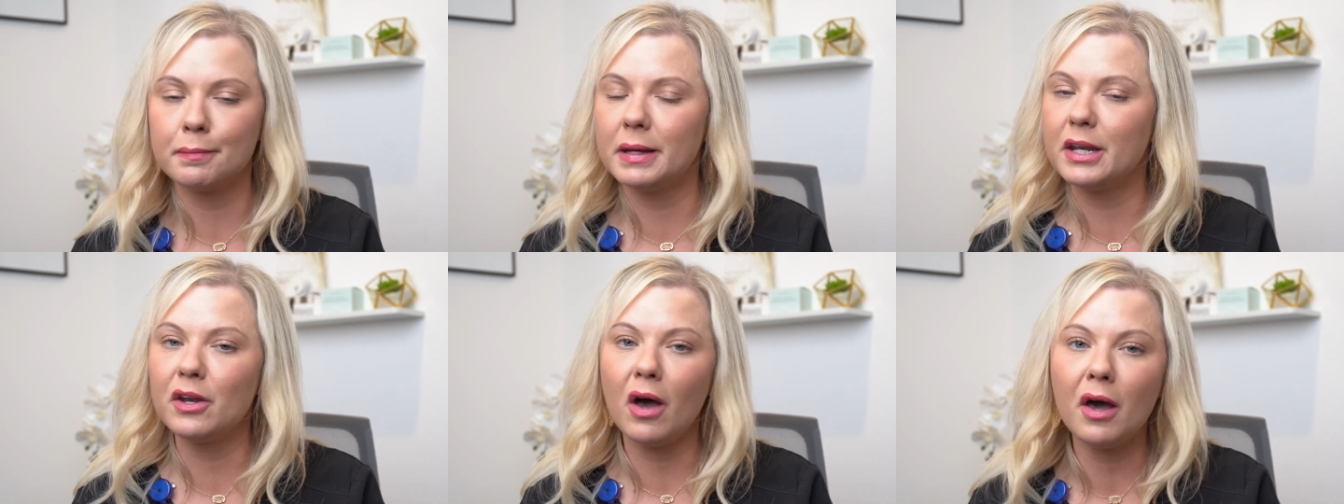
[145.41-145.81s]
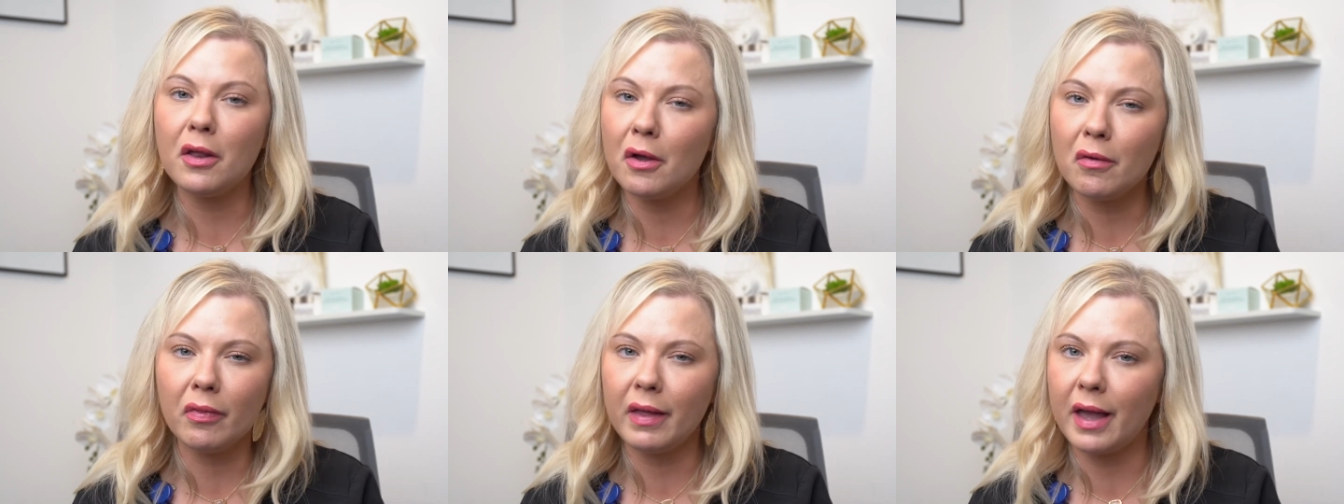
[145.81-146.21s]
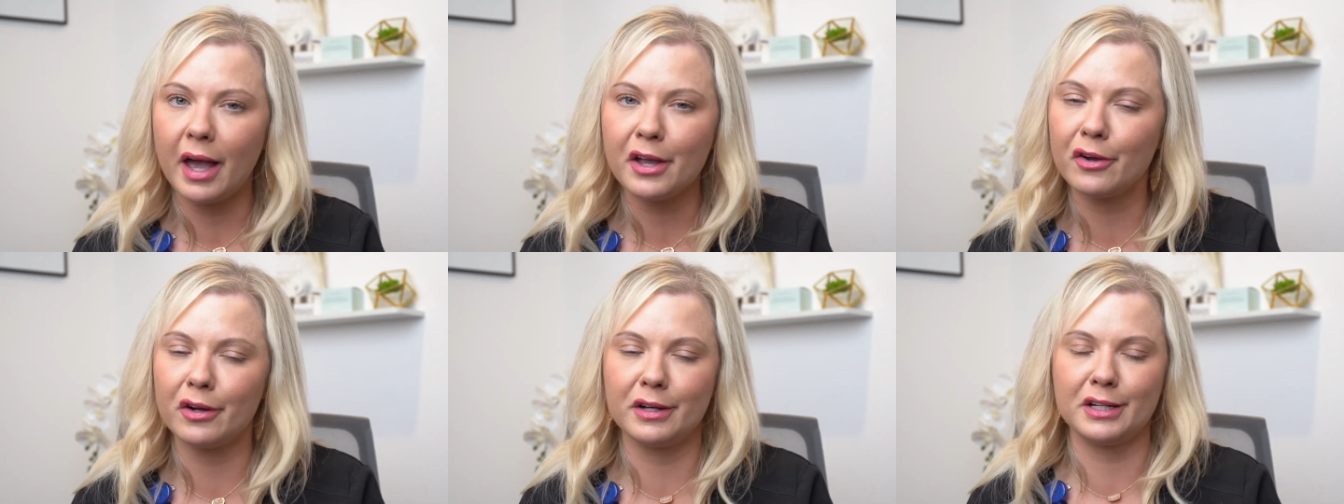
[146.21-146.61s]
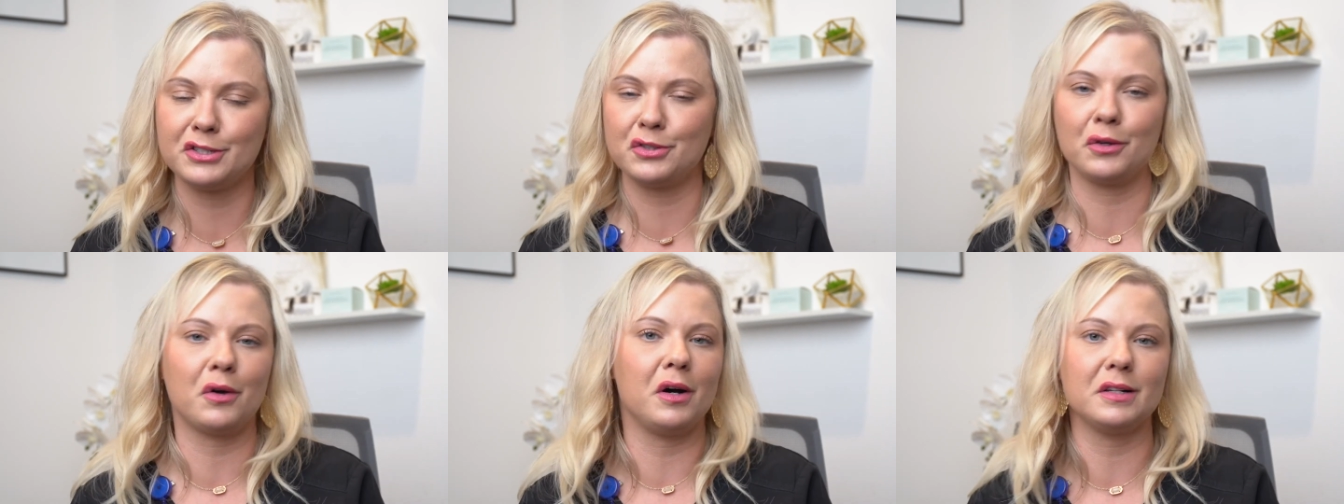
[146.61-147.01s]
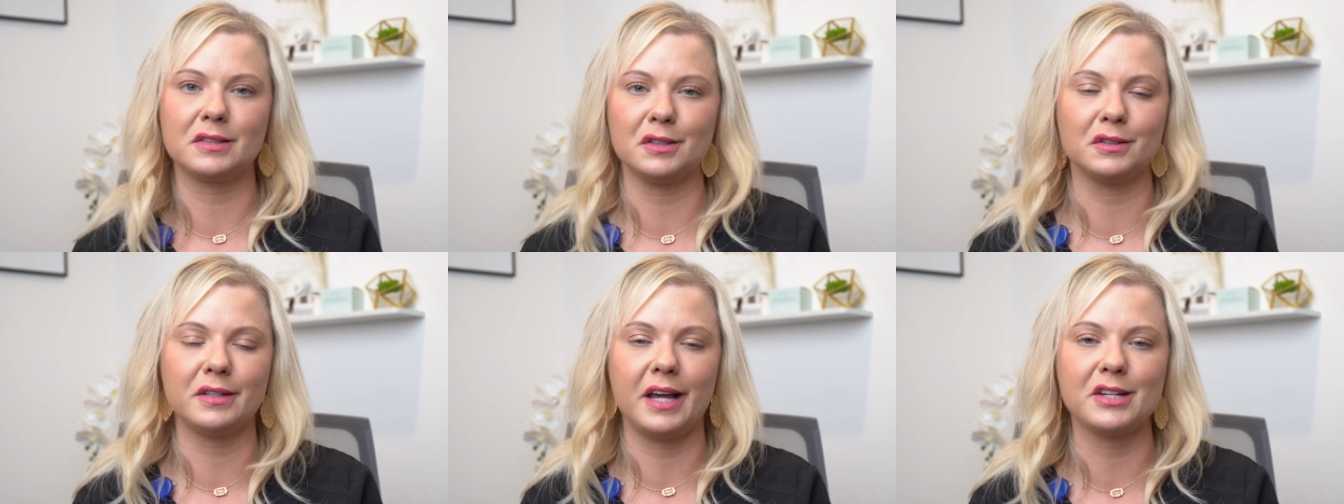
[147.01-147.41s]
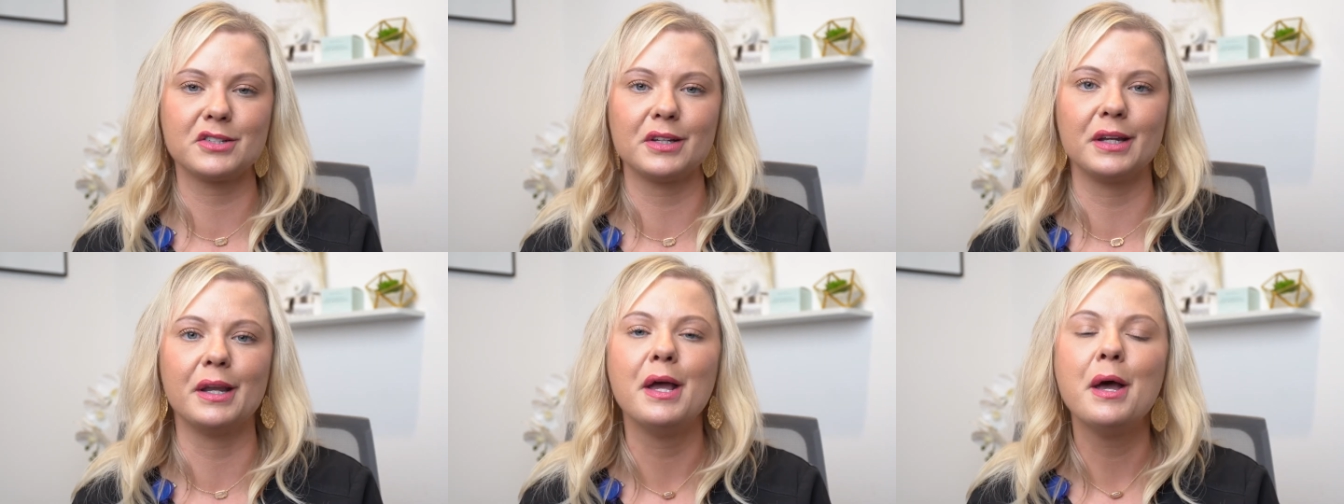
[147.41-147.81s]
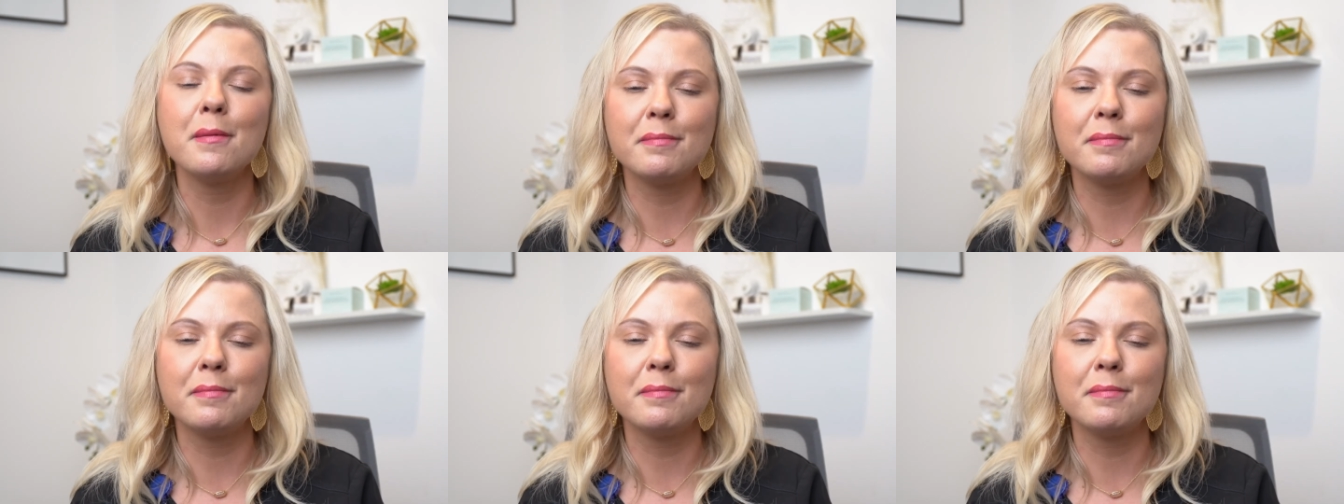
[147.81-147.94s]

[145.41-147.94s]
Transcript: but not only at your initial consultation,